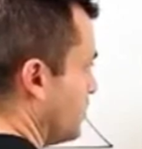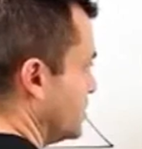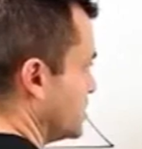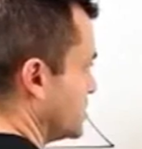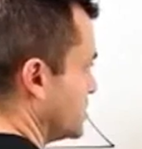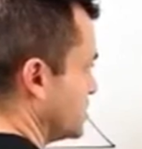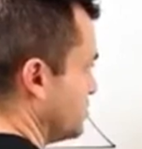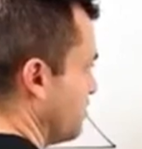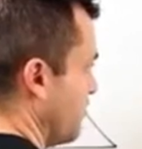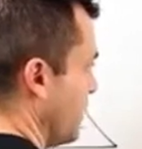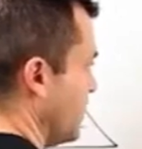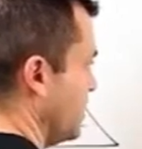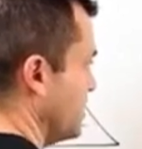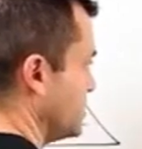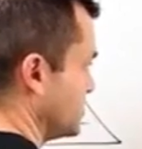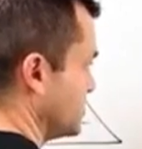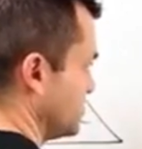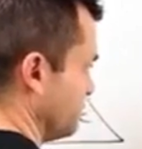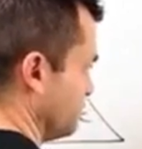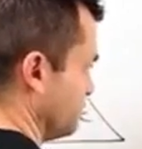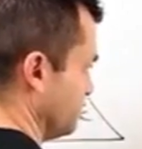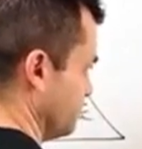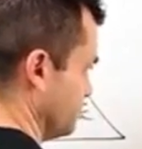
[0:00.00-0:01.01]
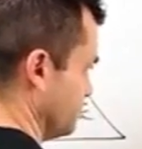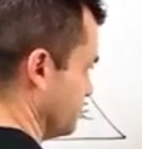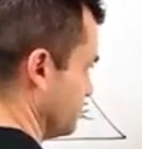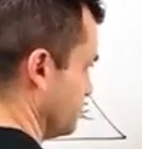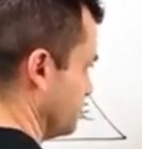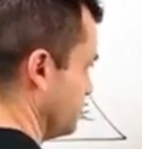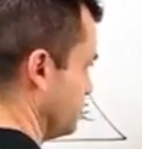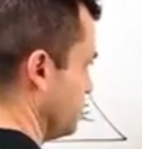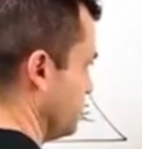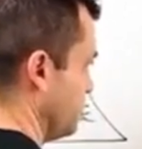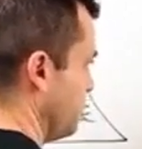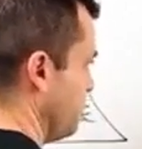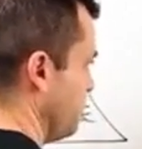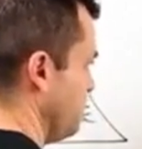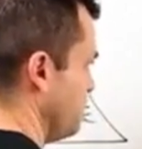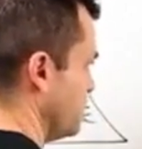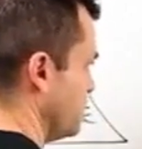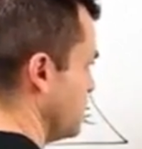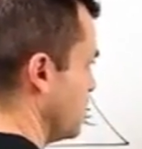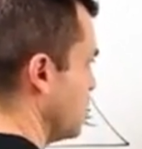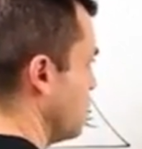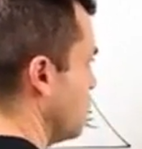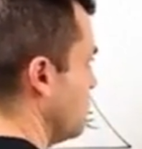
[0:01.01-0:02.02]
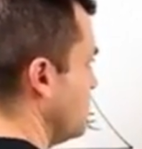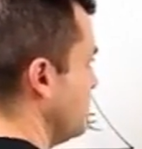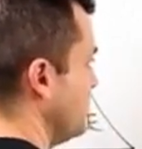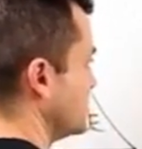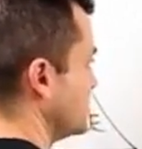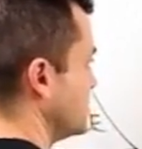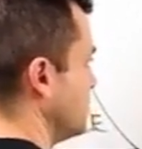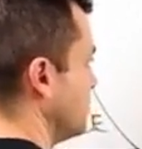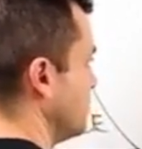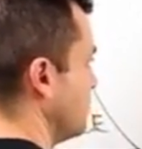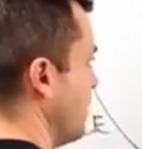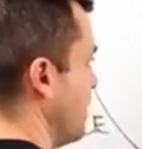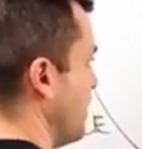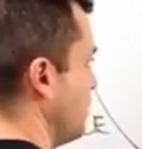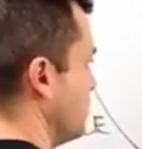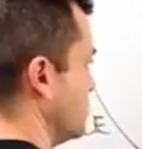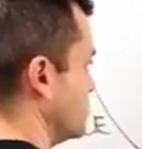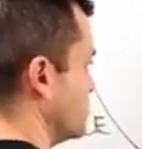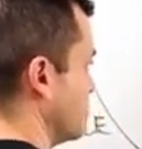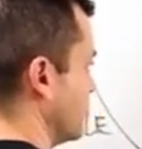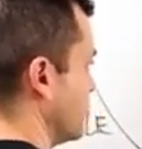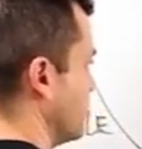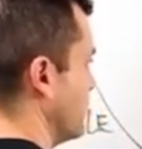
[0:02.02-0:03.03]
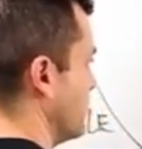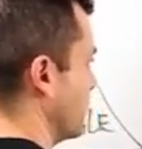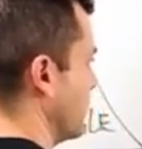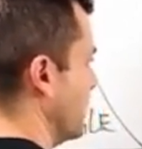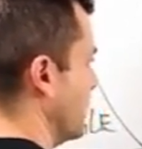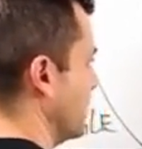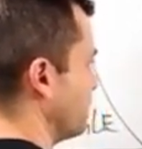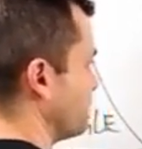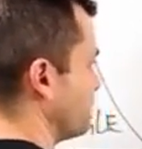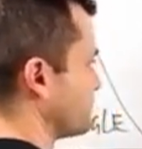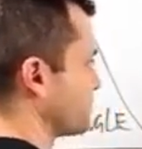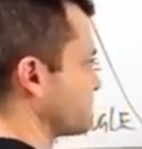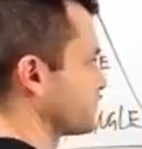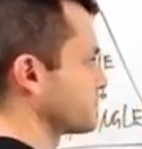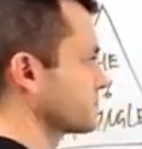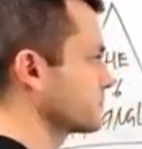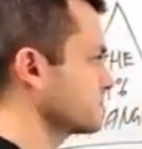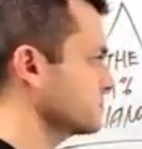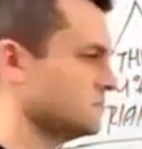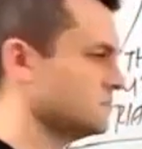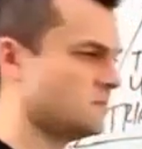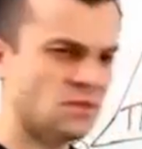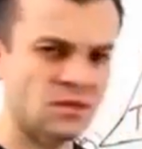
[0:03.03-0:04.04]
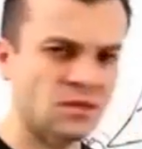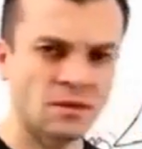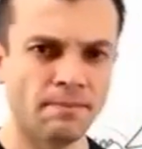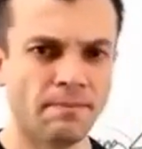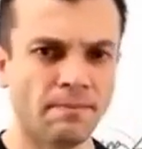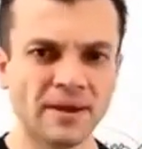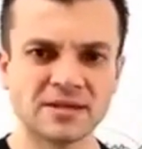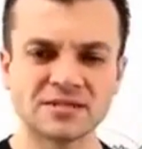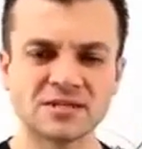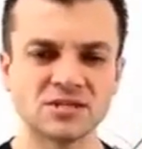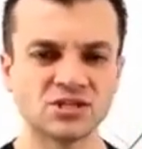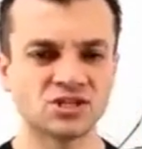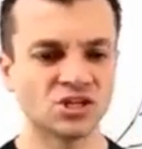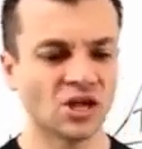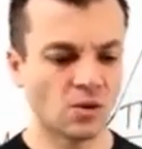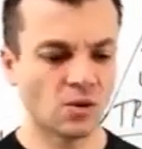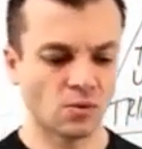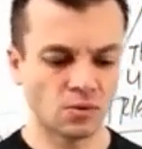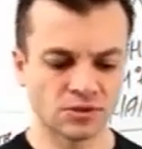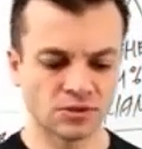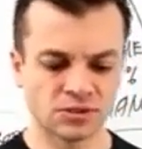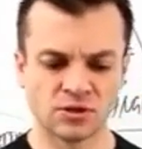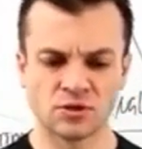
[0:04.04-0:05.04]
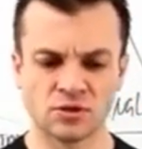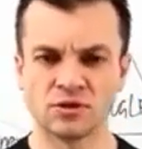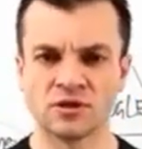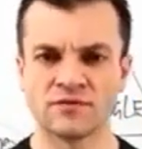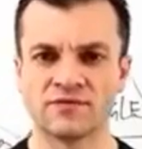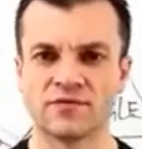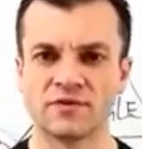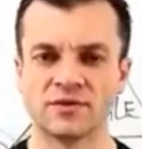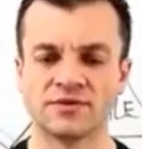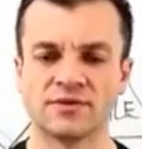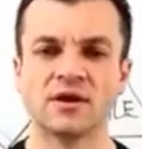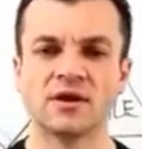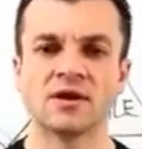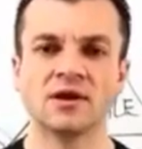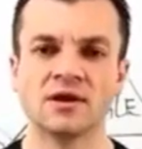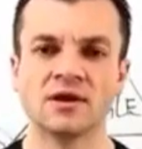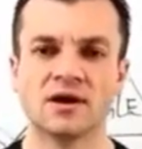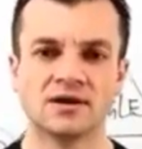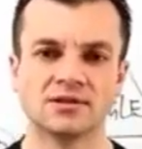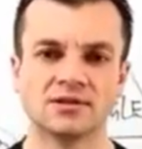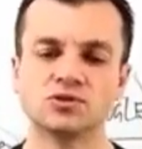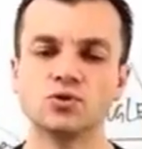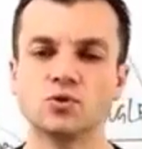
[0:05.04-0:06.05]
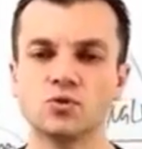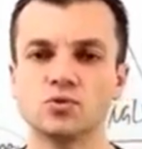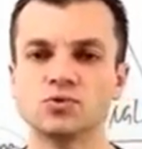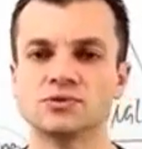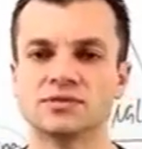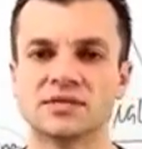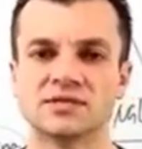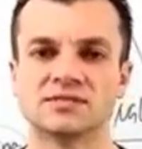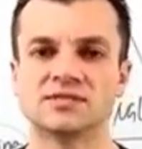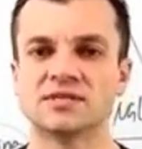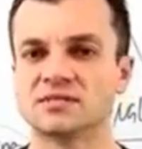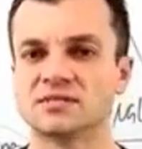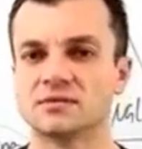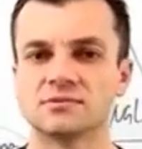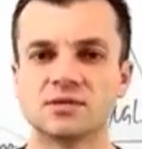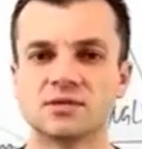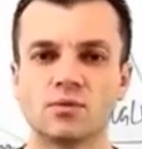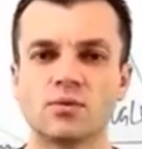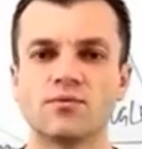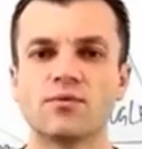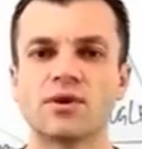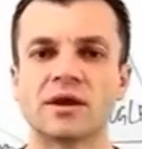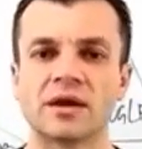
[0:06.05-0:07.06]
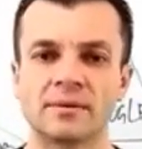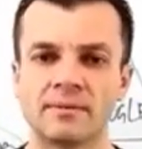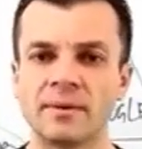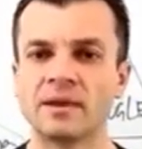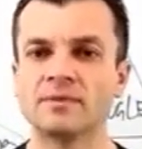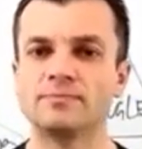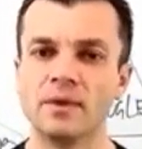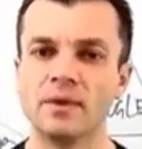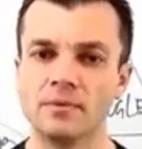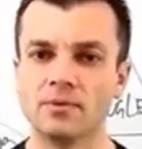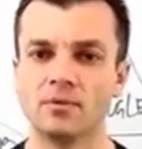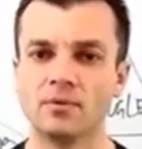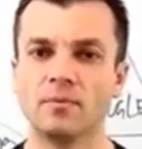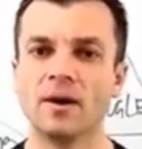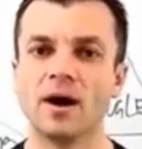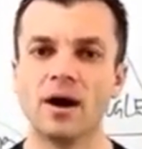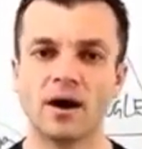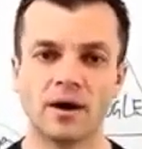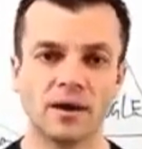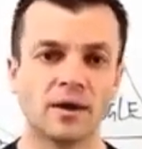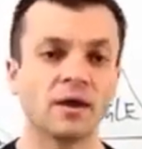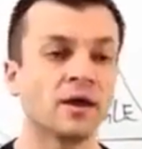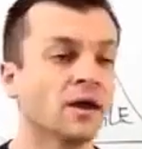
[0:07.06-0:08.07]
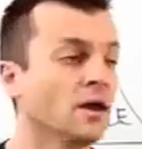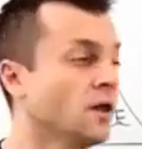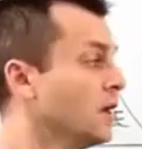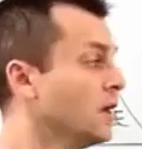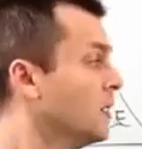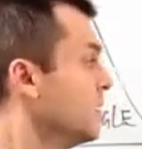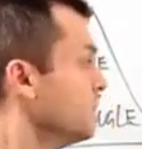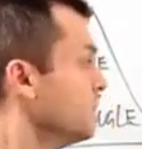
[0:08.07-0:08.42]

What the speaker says: all this space, with these little pebbles over here, right? Picks and shovels, different tools and systems that we recommend people buy.